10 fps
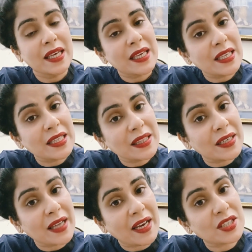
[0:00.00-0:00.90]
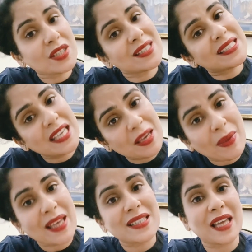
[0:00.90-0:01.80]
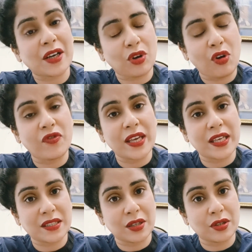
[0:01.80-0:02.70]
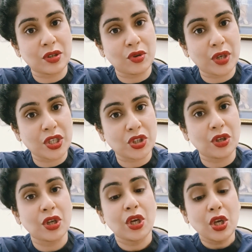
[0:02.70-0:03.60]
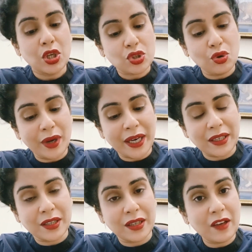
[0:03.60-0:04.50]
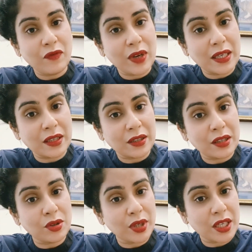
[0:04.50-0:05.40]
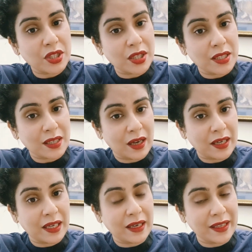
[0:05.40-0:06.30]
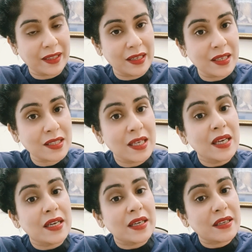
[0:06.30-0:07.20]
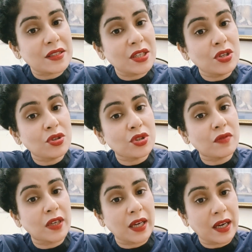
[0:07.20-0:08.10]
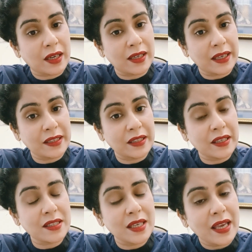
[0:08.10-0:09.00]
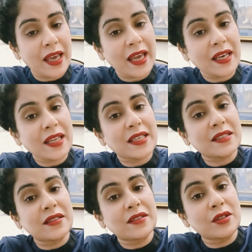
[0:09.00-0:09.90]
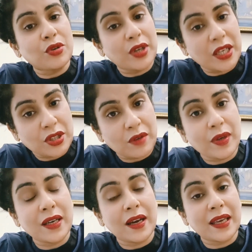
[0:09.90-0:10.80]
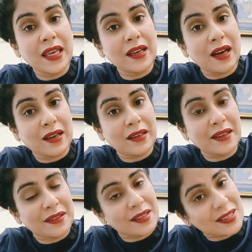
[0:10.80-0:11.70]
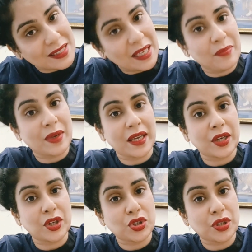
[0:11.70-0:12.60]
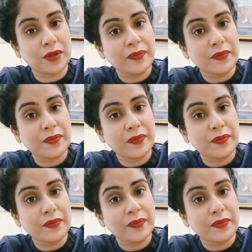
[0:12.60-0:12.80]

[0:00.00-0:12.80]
in the direction same as that of external rotation. So if internal rotation is occurring like this, restitution will occur like this, and external rotation will again occur in the same direction.